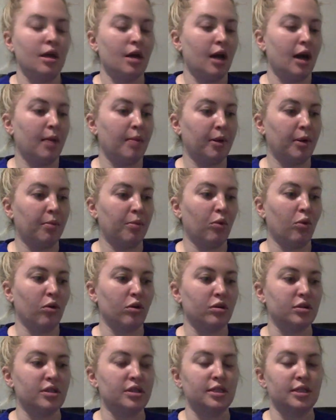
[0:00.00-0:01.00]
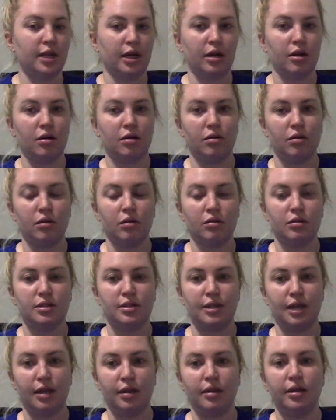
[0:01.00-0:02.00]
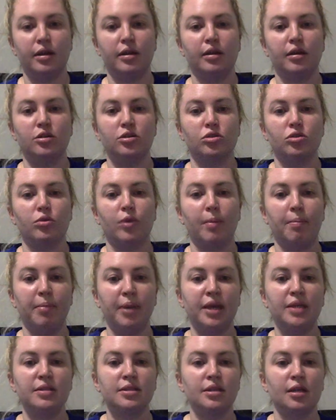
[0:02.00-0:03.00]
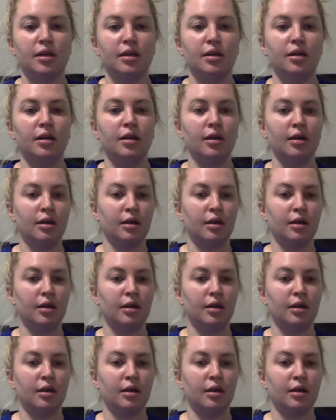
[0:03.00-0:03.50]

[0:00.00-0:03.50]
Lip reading: I'm going to pour sterile saline into a basin.